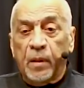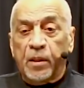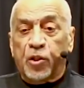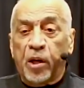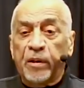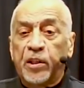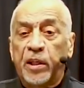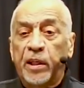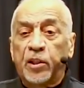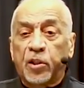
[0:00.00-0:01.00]
The
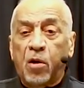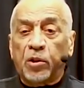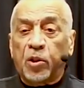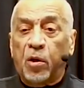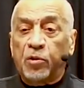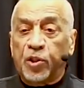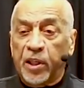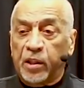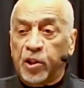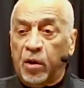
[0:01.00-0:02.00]
Cherokee,
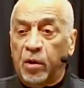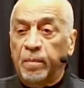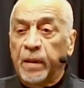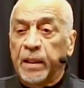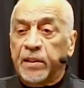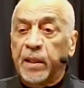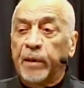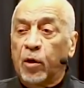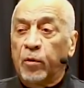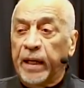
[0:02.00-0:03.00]
Chickasaw,
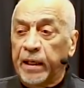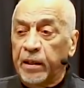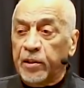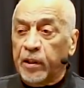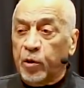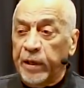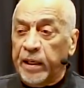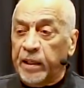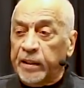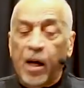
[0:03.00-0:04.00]
Seminole Indians, and
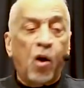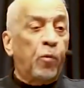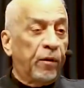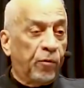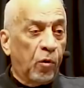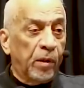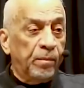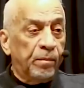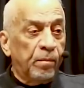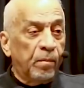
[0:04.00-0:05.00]
Creek Indians, they all went for it.
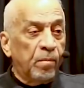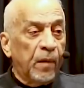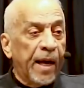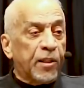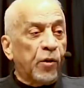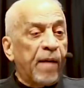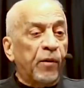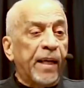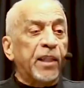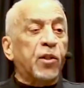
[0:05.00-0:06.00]
And so
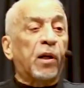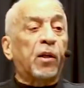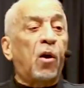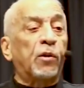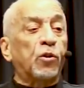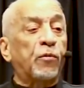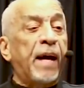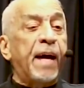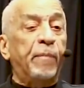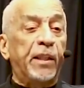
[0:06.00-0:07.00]
after that, they started calling those
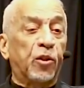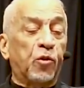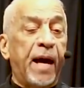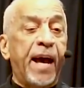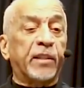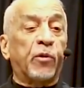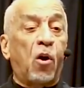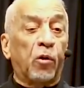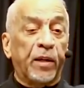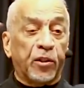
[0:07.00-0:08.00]
5 major tribes, with
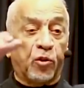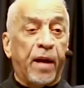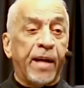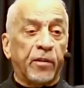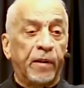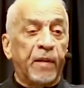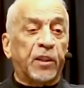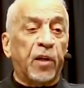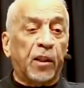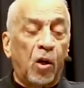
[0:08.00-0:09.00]
all the rest of the tribes, they
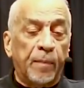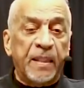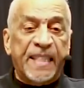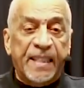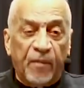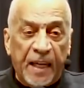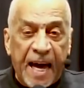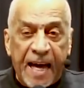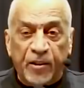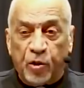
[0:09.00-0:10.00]
started calling them
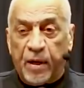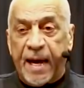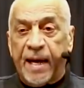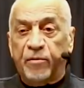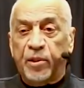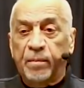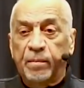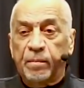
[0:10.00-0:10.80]
civilized tribes.